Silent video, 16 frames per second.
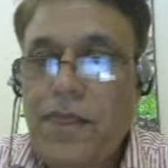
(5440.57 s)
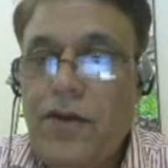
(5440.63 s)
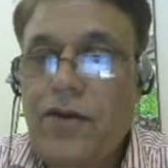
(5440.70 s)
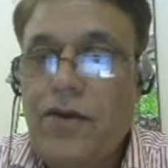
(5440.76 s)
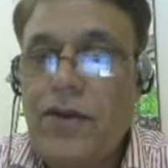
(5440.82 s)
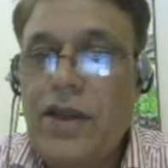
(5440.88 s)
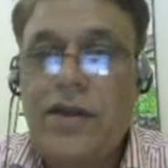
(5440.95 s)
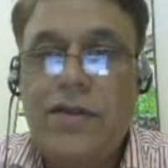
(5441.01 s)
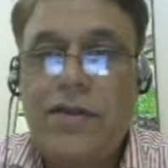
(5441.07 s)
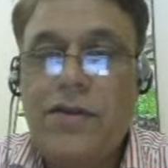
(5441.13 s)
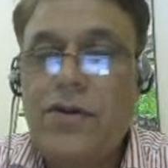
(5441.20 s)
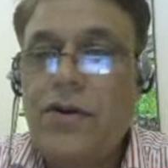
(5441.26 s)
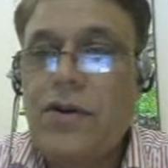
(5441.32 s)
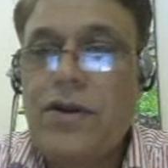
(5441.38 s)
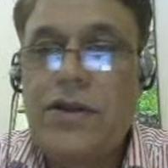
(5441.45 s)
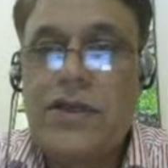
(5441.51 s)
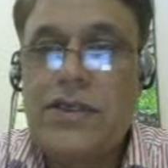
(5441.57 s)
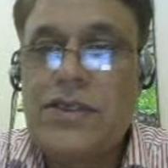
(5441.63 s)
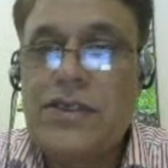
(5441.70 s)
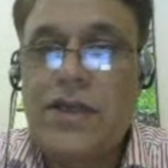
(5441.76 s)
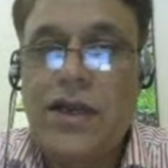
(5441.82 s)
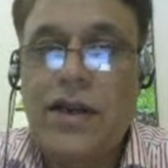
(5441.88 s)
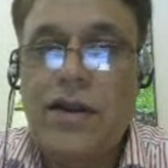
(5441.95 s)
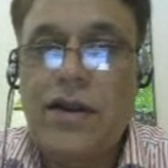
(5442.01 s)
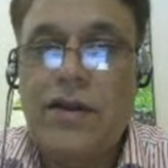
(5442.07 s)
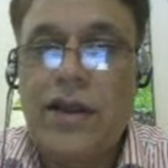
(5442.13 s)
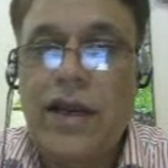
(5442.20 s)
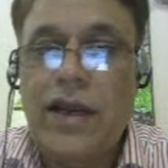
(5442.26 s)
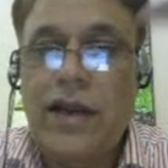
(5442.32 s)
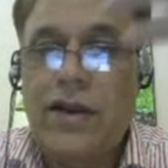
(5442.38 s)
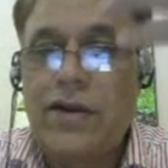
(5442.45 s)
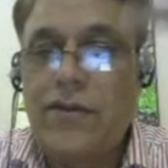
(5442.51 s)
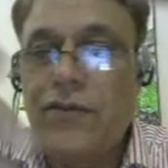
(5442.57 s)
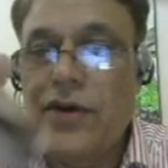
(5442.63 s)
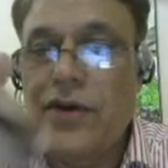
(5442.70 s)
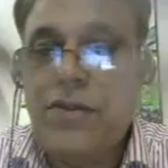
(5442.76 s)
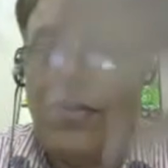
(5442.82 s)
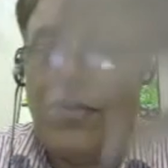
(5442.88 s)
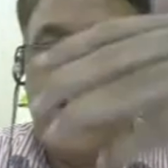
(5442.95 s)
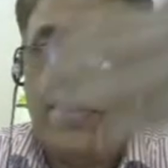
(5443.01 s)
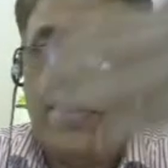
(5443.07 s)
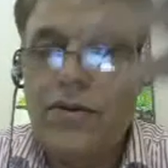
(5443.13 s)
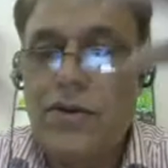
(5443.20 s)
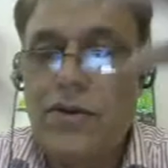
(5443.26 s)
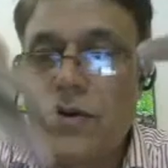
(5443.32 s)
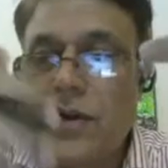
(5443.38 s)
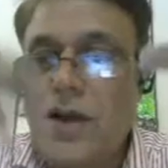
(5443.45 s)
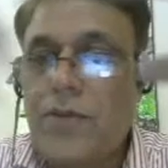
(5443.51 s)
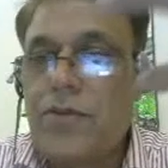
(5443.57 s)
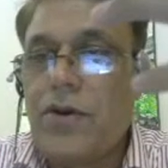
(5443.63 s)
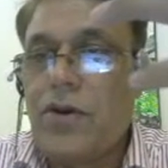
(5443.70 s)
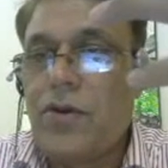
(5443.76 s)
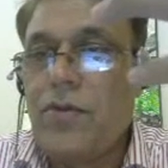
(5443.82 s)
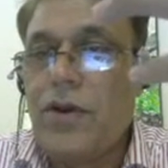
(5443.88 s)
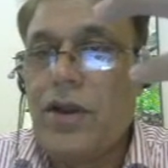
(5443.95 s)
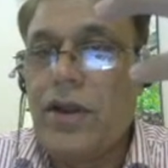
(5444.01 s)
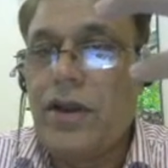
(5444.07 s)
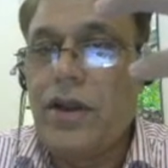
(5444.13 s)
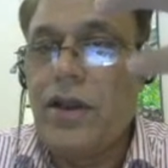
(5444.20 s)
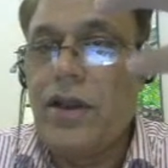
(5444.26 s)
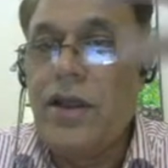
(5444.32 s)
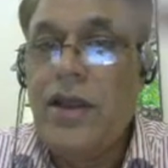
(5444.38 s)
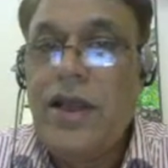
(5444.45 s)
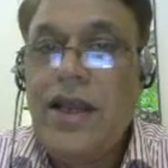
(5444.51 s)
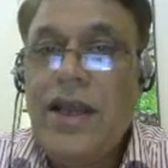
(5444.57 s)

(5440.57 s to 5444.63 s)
Okay, it's not just at once, it not comes automatically,